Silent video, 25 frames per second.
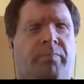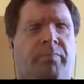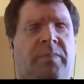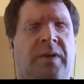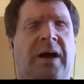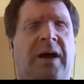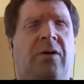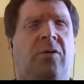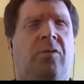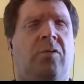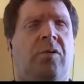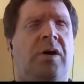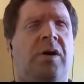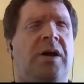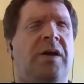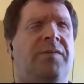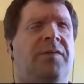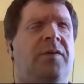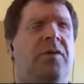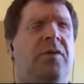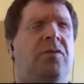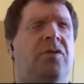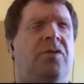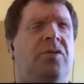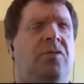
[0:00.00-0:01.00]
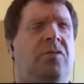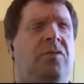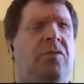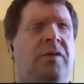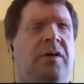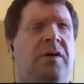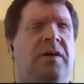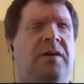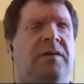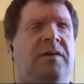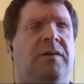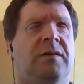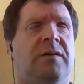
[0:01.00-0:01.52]
Now, if you do
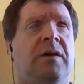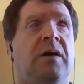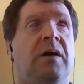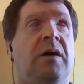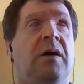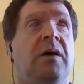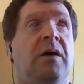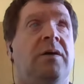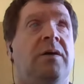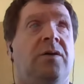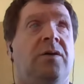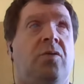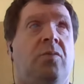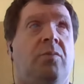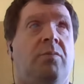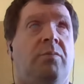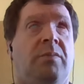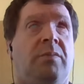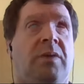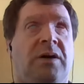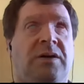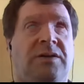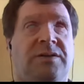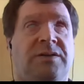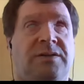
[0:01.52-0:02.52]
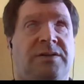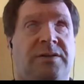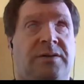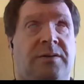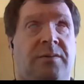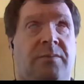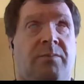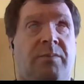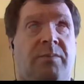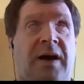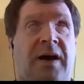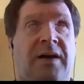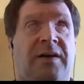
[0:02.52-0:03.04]
this, you must
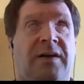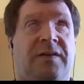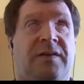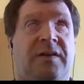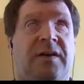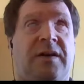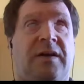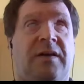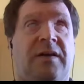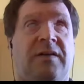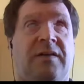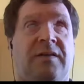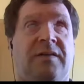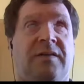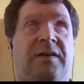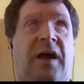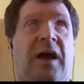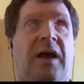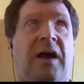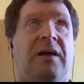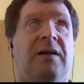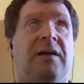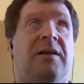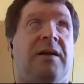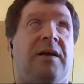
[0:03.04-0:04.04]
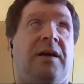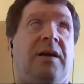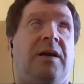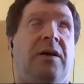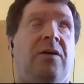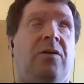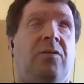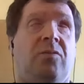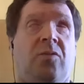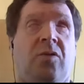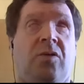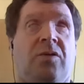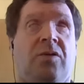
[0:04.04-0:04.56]
match
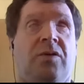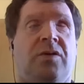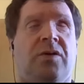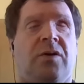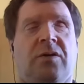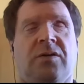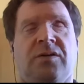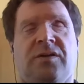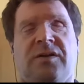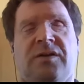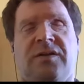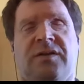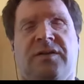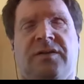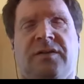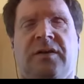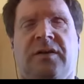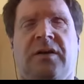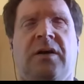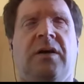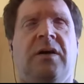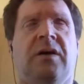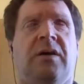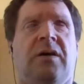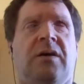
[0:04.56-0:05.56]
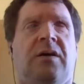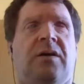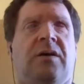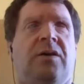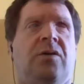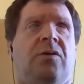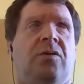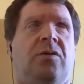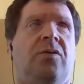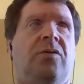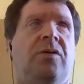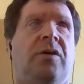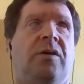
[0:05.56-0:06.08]
exactly what dots
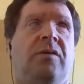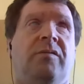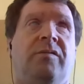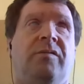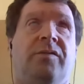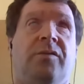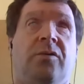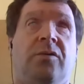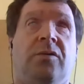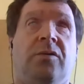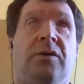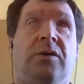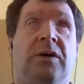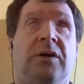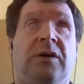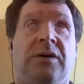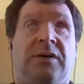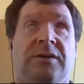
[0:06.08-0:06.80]
you're looking for.